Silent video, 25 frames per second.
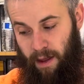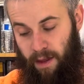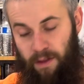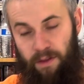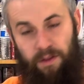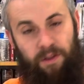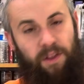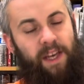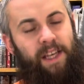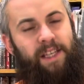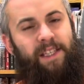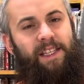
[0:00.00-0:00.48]

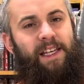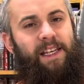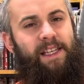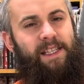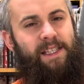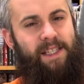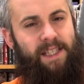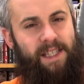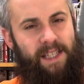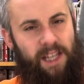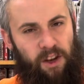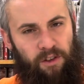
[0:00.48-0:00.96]
This
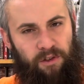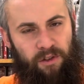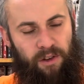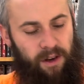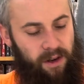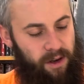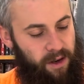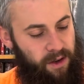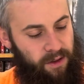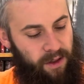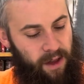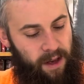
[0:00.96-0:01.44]
is
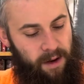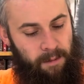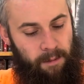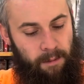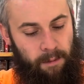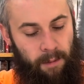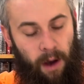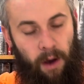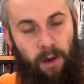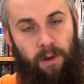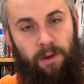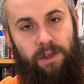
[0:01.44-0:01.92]
different than
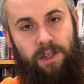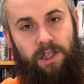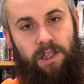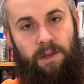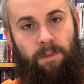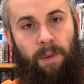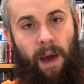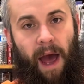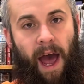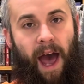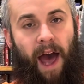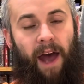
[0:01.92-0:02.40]

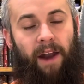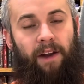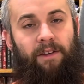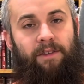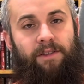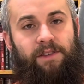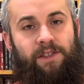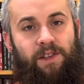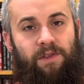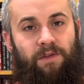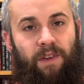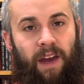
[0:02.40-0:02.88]
most
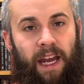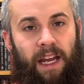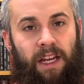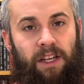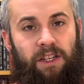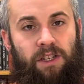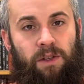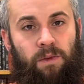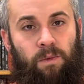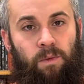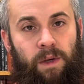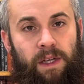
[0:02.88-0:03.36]
patterns of
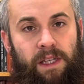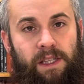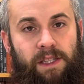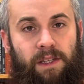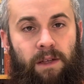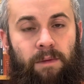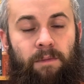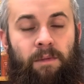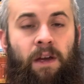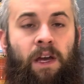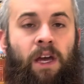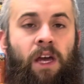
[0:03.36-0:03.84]
ancient
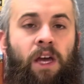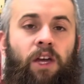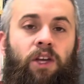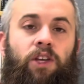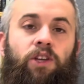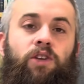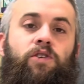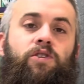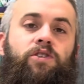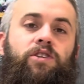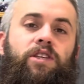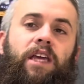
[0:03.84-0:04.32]
wisdom.
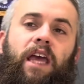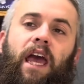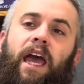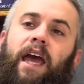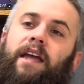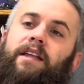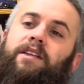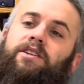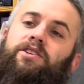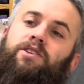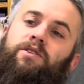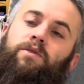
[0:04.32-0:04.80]
Usually,
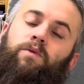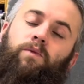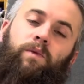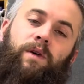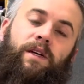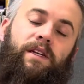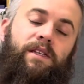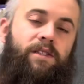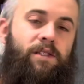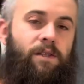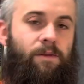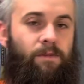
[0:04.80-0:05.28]
ancient
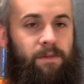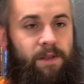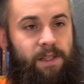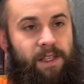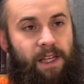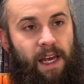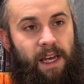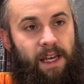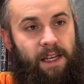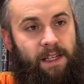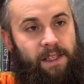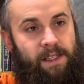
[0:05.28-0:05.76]
wisdom
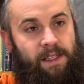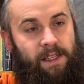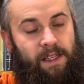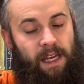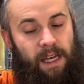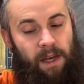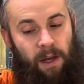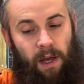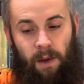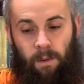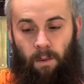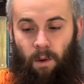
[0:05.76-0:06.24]
says
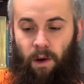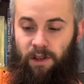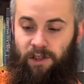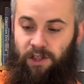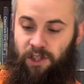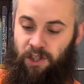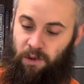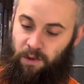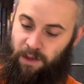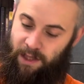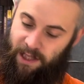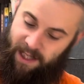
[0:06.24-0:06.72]
it, it, wants
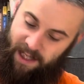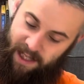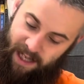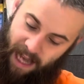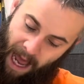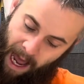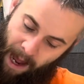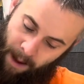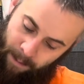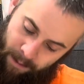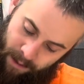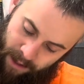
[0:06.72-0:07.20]
to
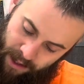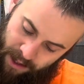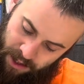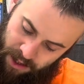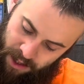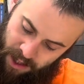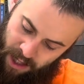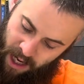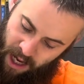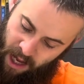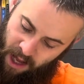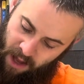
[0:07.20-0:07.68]

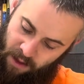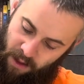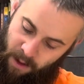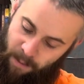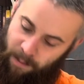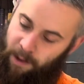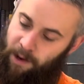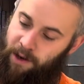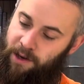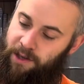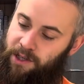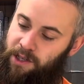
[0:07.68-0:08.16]
establish the
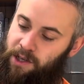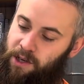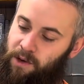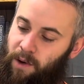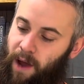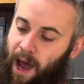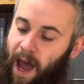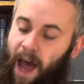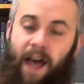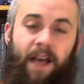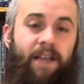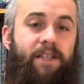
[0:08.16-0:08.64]
person who
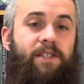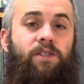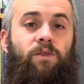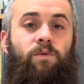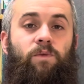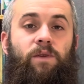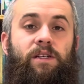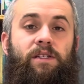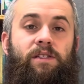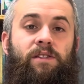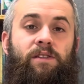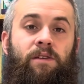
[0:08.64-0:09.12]
has the
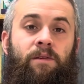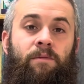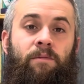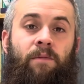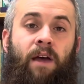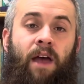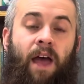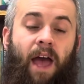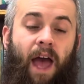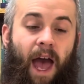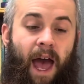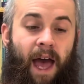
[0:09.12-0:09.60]

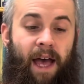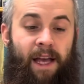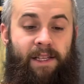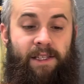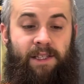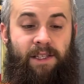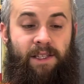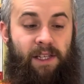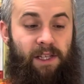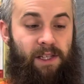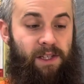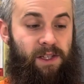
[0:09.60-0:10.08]
wisdom
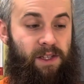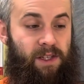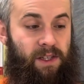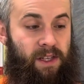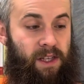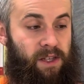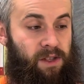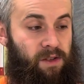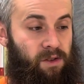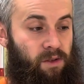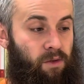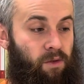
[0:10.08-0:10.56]
as this,
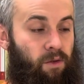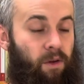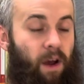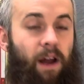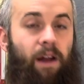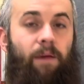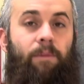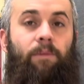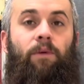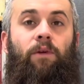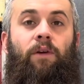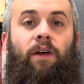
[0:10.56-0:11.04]
this
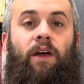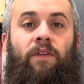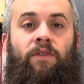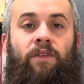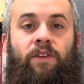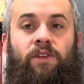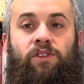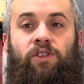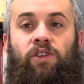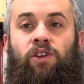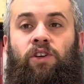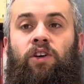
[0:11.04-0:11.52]
credible and
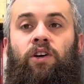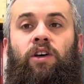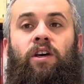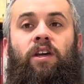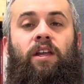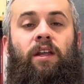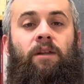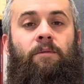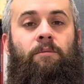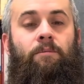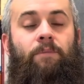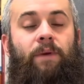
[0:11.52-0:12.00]
this
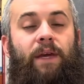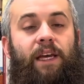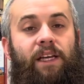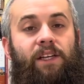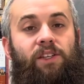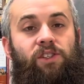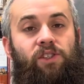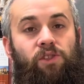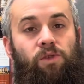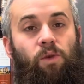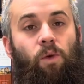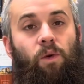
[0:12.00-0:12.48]
good and
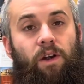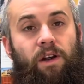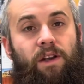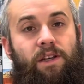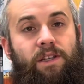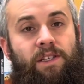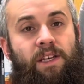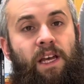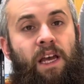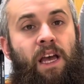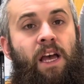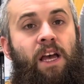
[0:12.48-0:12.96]
big
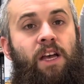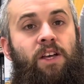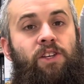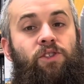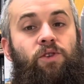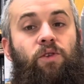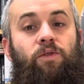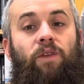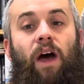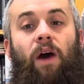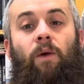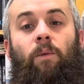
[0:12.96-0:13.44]
source,
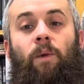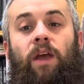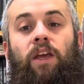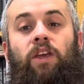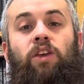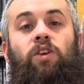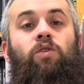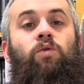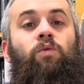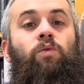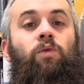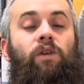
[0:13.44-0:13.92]
so that way
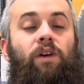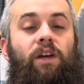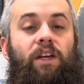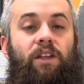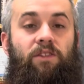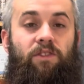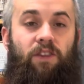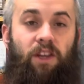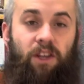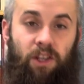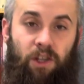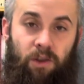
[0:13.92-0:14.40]
you will
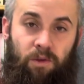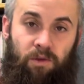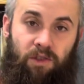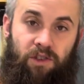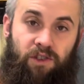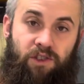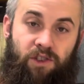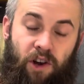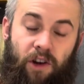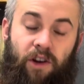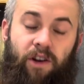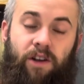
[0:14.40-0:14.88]
continue to
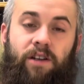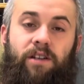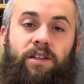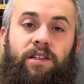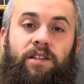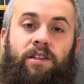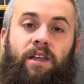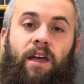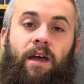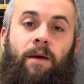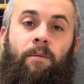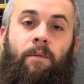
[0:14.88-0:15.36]
turn to
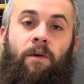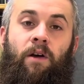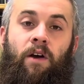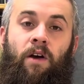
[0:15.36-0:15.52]
them